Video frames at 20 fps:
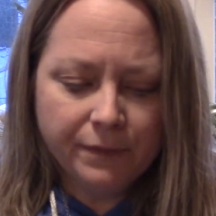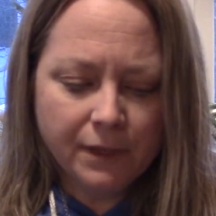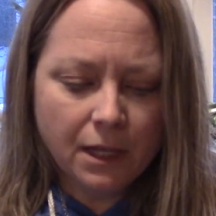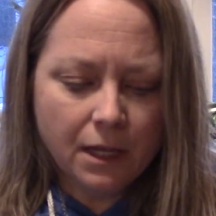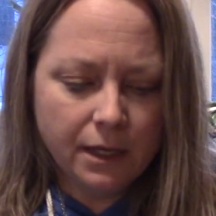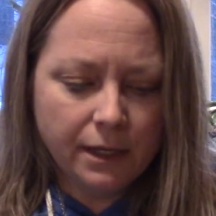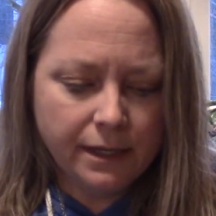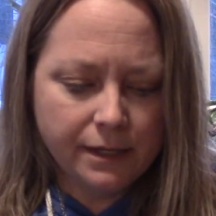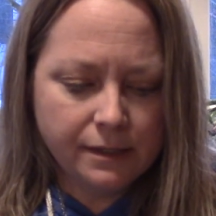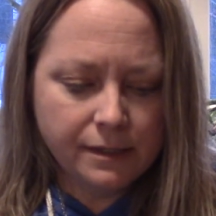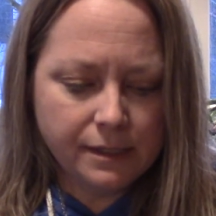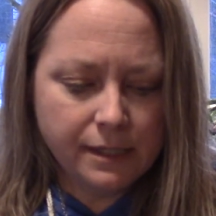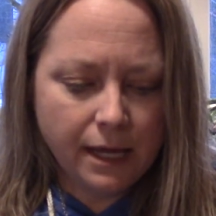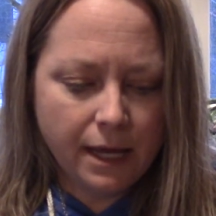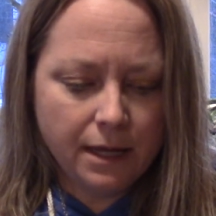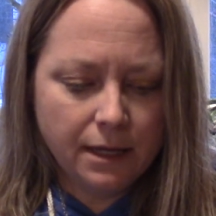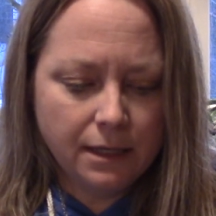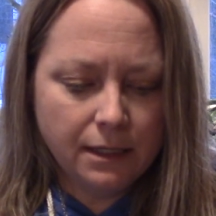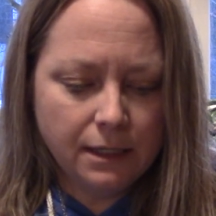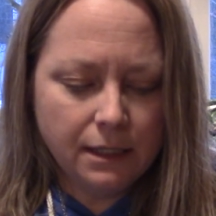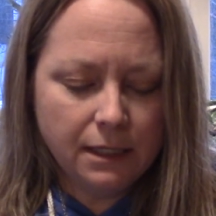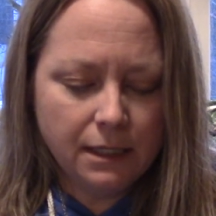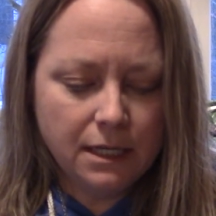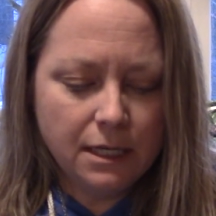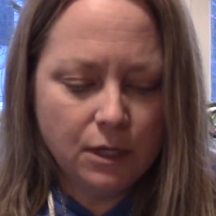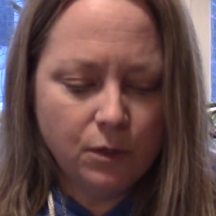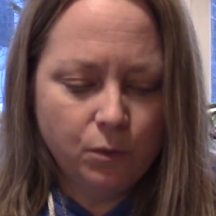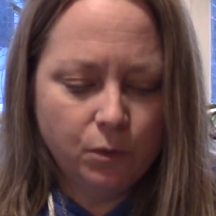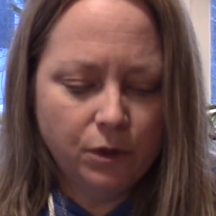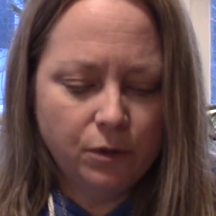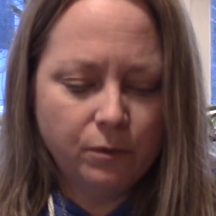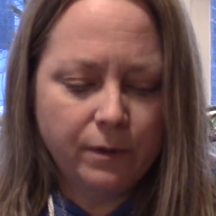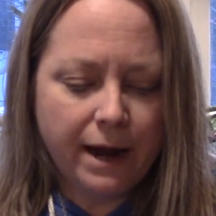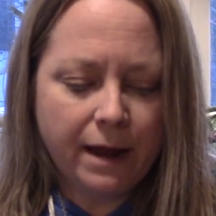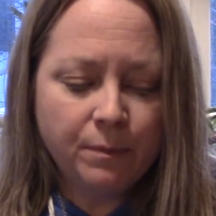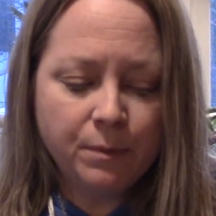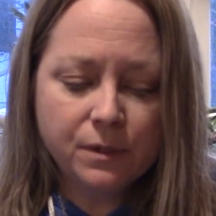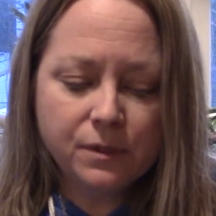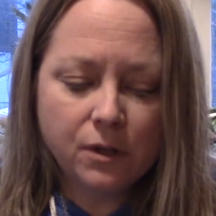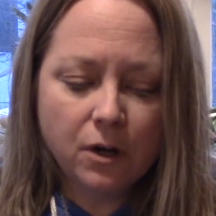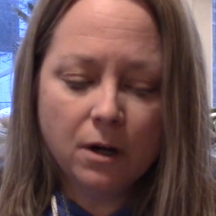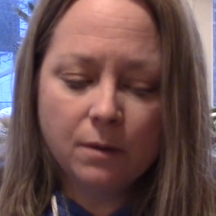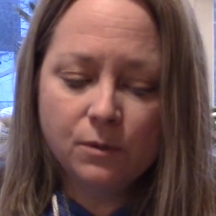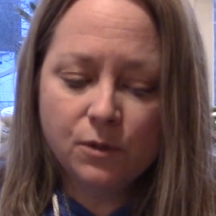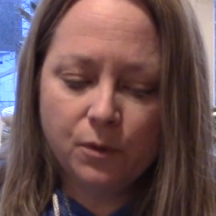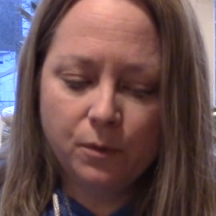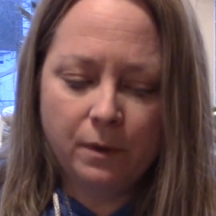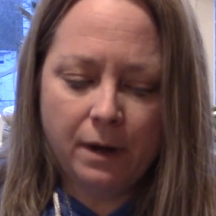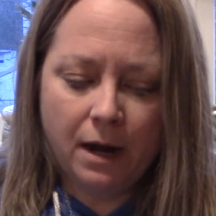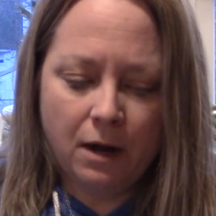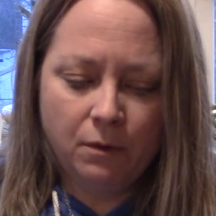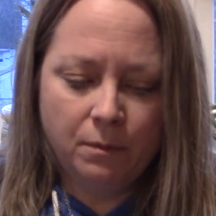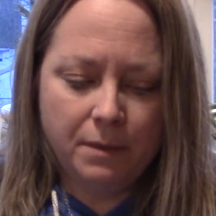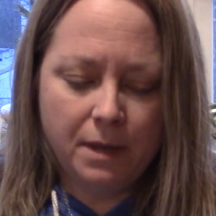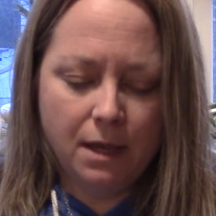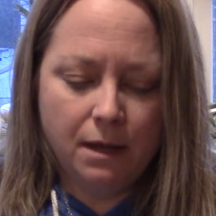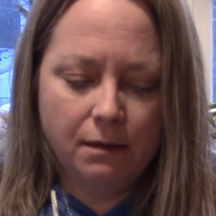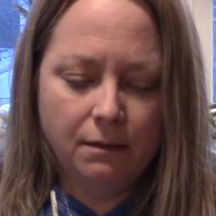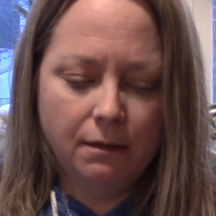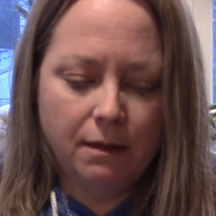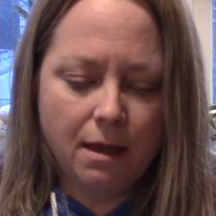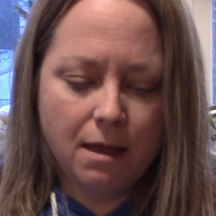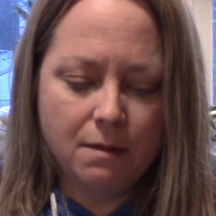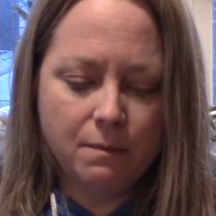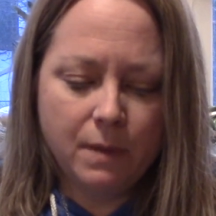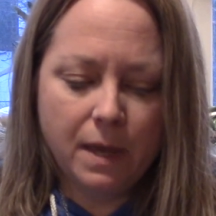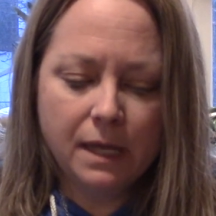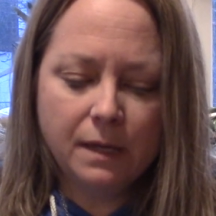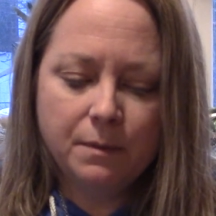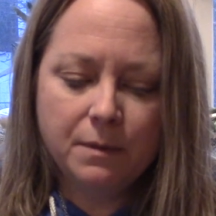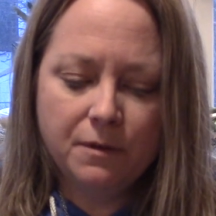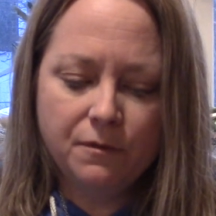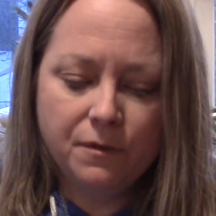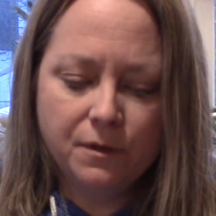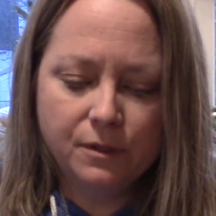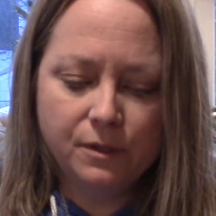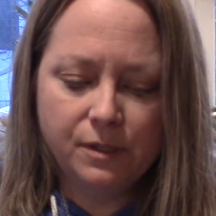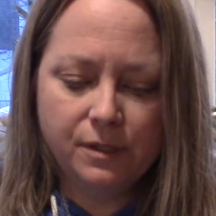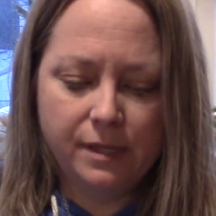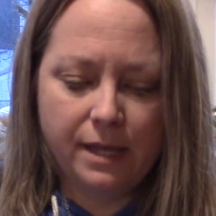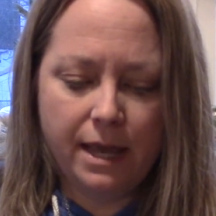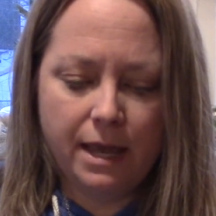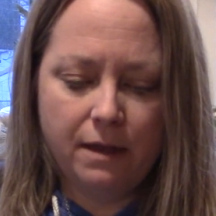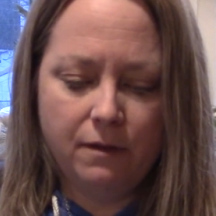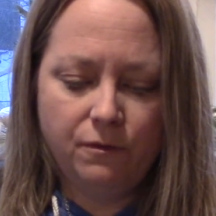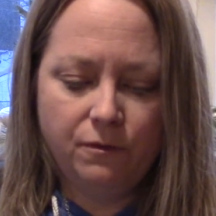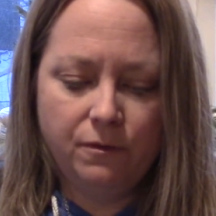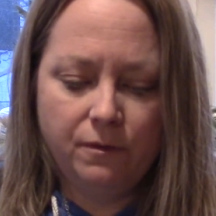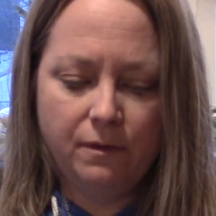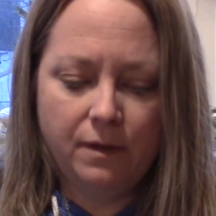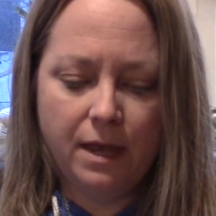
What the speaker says: He said he would wrap his arms around me and make me feel safe